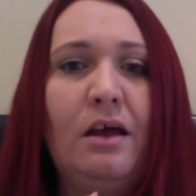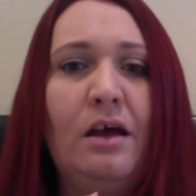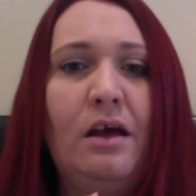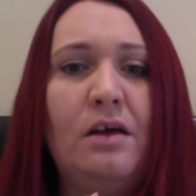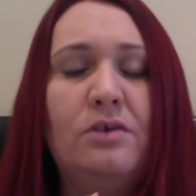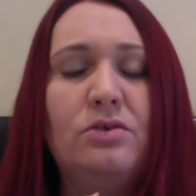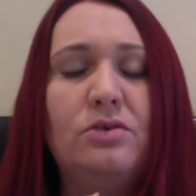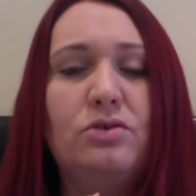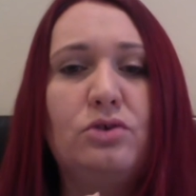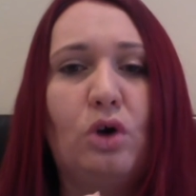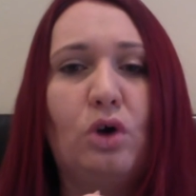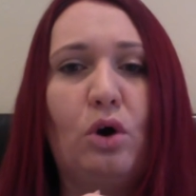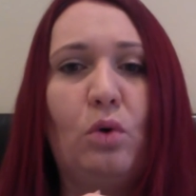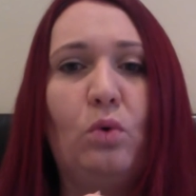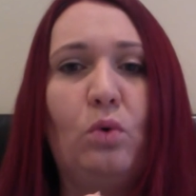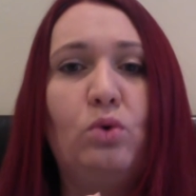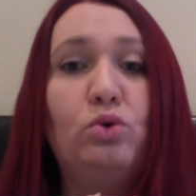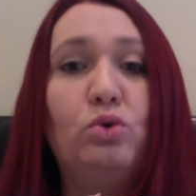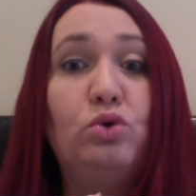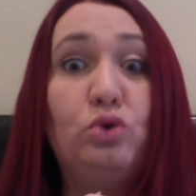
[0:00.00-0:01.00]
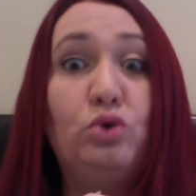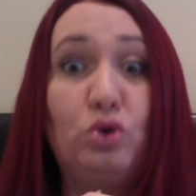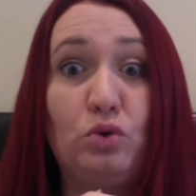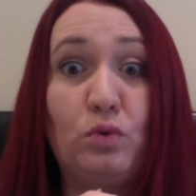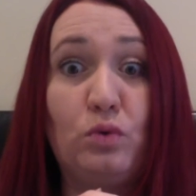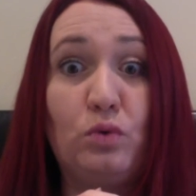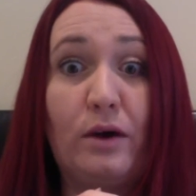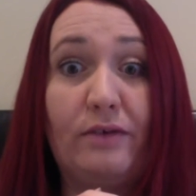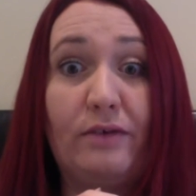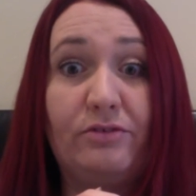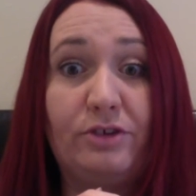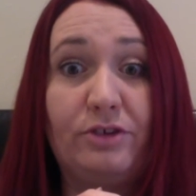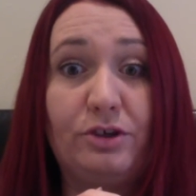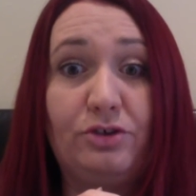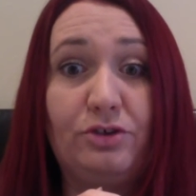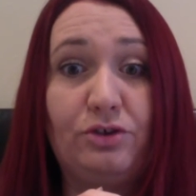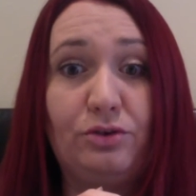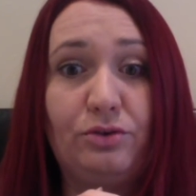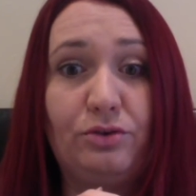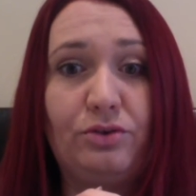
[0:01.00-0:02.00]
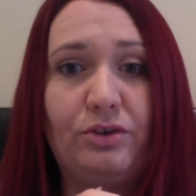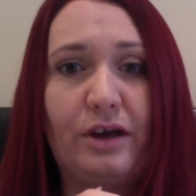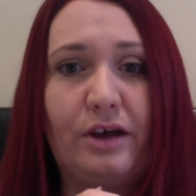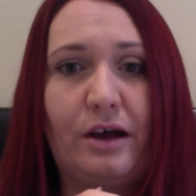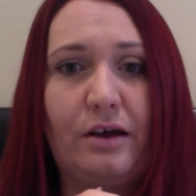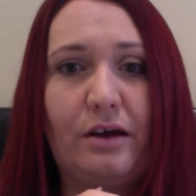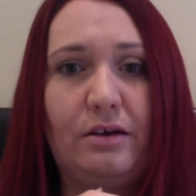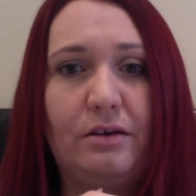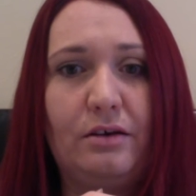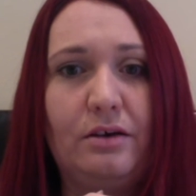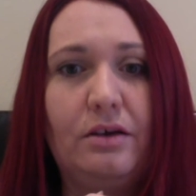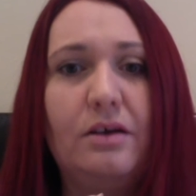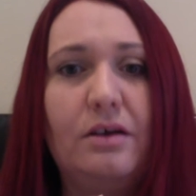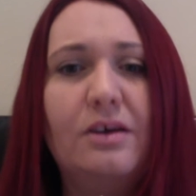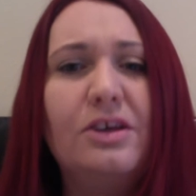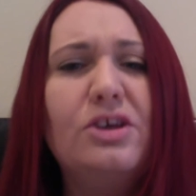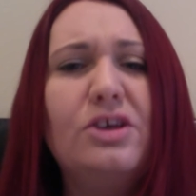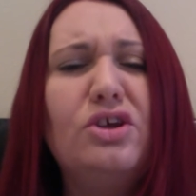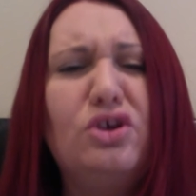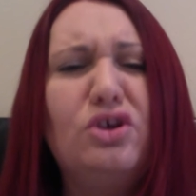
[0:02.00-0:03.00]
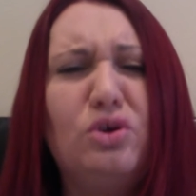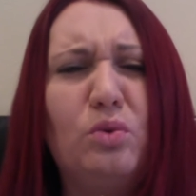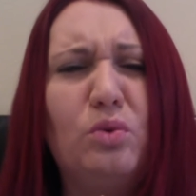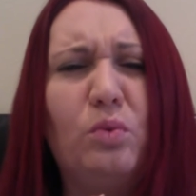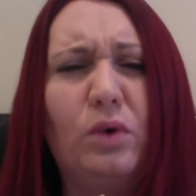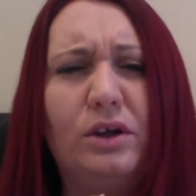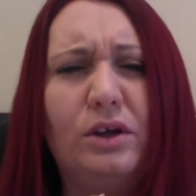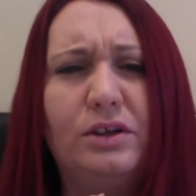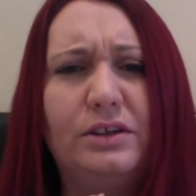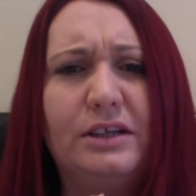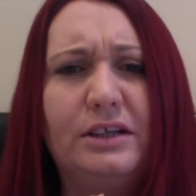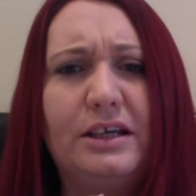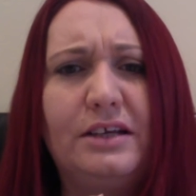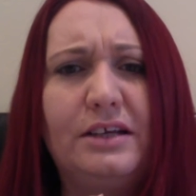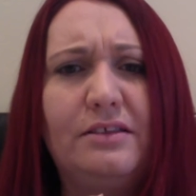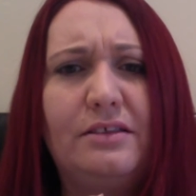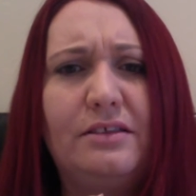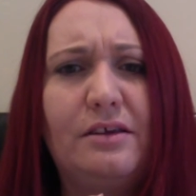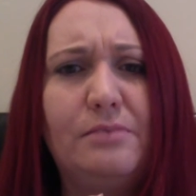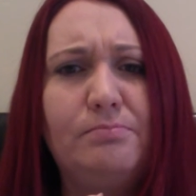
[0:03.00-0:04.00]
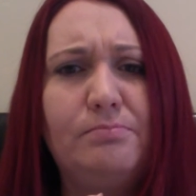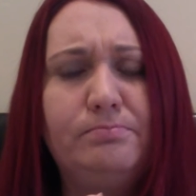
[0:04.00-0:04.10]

So do have tissues to hand, you will need them.